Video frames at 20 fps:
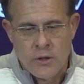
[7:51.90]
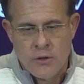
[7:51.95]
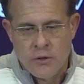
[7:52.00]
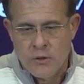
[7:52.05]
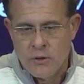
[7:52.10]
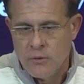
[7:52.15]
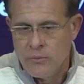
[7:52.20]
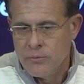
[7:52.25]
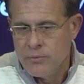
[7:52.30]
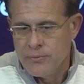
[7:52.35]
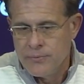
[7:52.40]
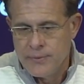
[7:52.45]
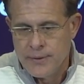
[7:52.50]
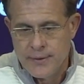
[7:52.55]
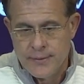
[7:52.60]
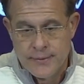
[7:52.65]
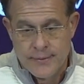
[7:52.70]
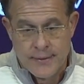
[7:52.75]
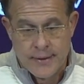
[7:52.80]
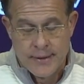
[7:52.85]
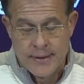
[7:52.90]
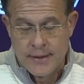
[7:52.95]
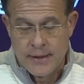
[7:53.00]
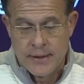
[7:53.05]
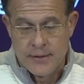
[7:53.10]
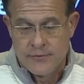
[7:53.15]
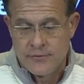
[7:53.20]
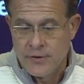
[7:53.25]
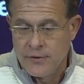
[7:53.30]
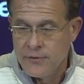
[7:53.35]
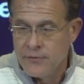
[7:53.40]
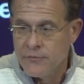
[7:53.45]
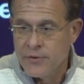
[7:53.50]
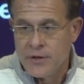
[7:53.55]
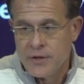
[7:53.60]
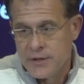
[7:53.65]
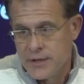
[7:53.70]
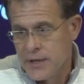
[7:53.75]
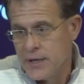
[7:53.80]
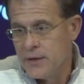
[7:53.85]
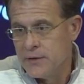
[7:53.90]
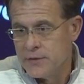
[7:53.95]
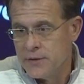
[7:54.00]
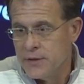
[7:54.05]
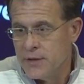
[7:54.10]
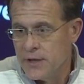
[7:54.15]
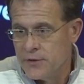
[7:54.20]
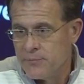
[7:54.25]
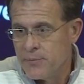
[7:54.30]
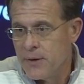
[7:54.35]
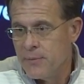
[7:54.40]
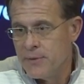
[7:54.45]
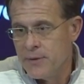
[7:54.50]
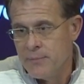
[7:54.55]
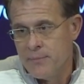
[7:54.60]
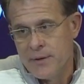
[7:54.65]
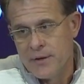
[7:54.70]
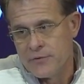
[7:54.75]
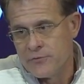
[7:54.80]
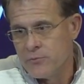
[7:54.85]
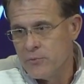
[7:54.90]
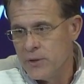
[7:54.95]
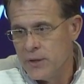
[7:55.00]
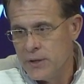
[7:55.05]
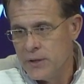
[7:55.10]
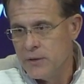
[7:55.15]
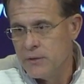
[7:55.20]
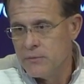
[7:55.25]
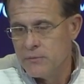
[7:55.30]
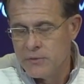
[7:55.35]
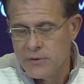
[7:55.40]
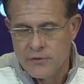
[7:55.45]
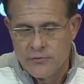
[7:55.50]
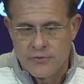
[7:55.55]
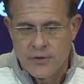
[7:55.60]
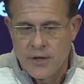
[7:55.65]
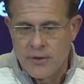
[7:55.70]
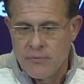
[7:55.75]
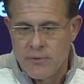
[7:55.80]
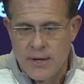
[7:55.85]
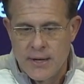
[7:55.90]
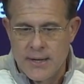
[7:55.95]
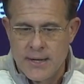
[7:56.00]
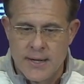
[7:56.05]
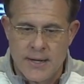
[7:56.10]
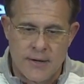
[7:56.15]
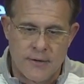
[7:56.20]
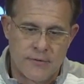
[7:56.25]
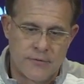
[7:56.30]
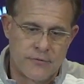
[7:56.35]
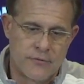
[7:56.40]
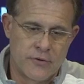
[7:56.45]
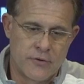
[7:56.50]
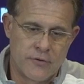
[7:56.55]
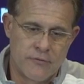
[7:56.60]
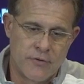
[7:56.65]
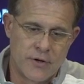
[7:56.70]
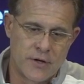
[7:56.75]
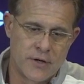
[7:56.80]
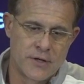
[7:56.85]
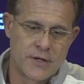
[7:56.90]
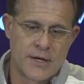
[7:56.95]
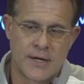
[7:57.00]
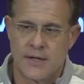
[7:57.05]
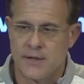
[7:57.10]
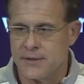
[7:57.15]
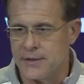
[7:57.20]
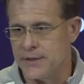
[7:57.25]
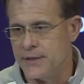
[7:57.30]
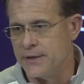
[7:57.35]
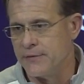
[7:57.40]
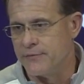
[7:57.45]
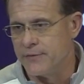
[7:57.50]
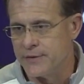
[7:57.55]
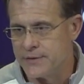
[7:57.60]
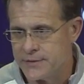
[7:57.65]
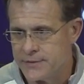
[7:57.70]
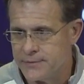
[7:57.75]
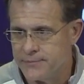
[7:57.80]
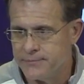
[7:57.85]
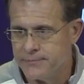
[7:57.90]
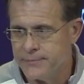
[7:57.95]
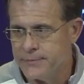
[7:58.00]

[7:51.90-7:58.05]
You know, I'd say they're very talented. That's probably the best way to say right now is they're a very talented defense.